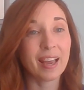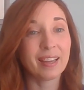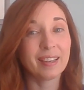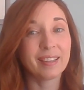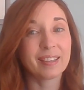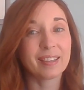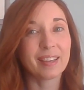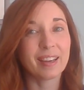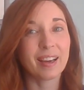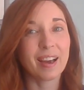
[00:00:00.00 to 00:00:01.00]
And
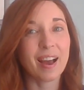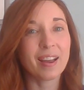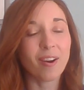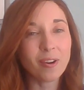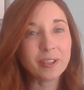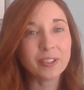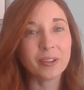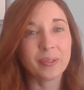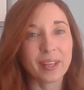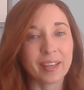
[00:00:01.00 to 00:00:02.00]
I
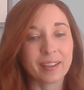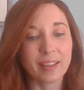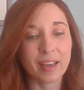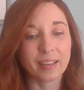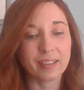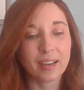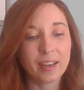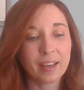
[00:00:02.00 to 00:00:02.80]
also think that